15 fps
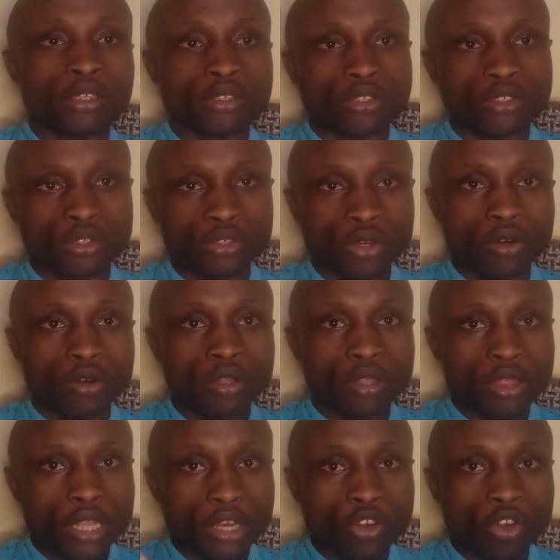So,
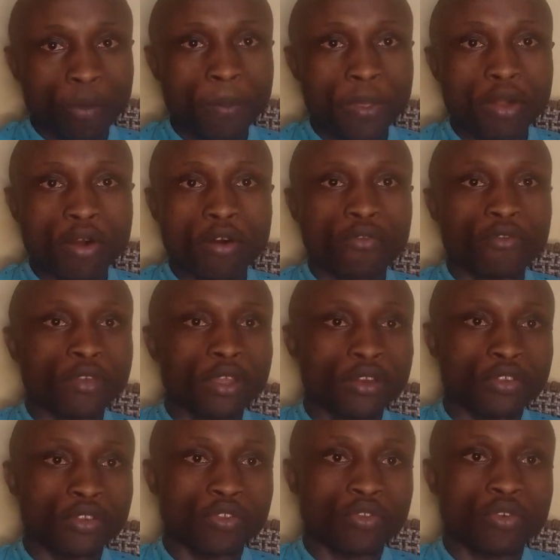the topic of
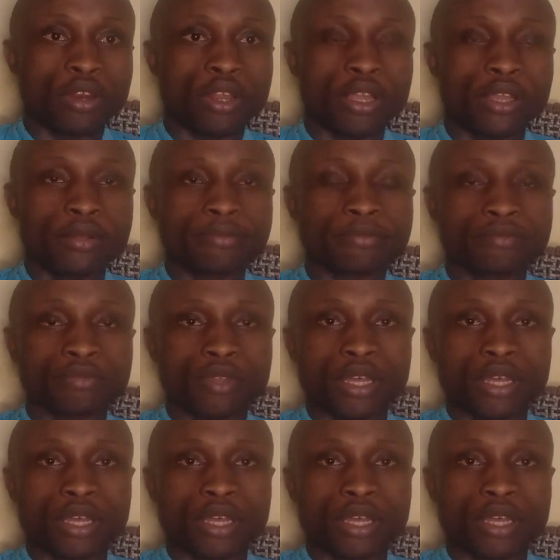interest today uh,